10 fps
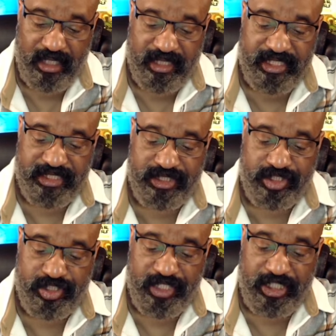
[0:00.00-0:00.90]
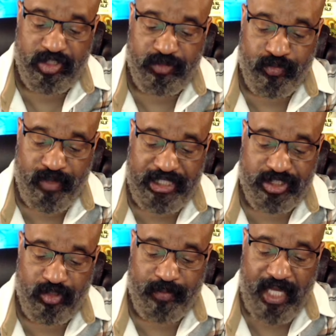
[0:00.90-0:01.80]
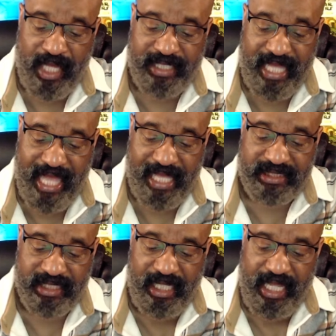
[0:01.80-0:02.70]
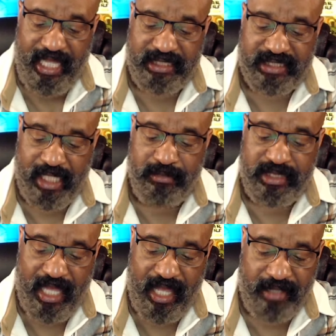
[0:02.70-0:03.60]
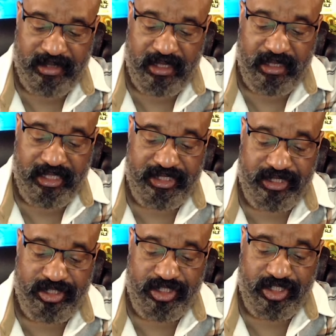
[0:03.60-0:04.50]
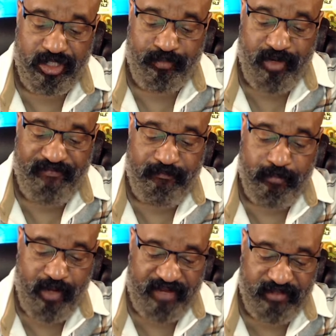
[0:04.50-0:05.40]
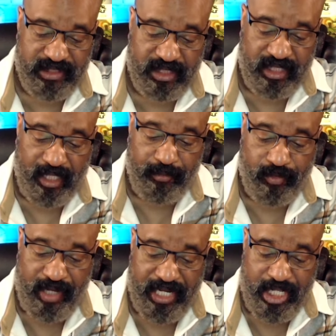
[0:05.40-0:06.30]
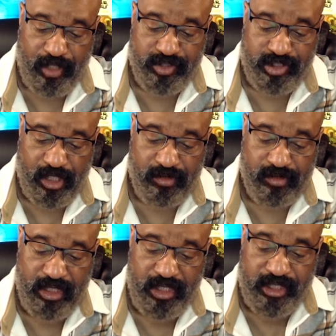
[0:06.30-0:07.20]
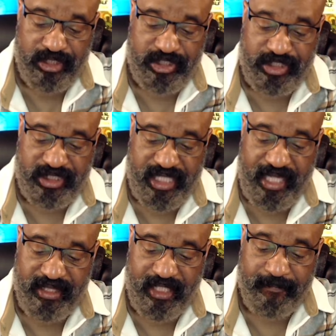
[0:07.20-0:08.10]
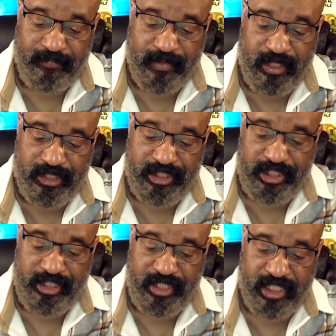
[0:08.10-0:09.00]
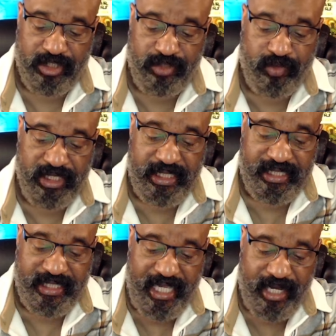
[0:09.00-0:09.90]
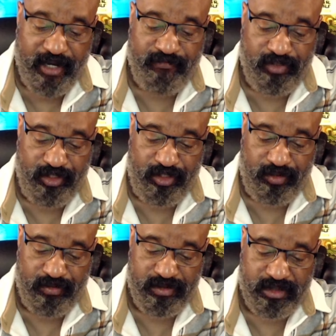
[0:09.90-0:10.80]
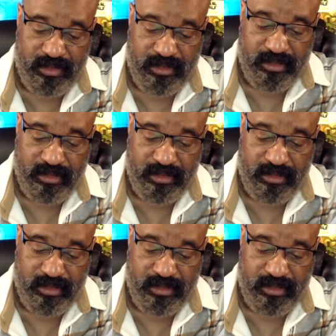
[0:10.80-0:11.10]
listens to inspirational podcasts, and sometimes listens to the Breakfast Club radio show. She said that she doesn't really care for the news.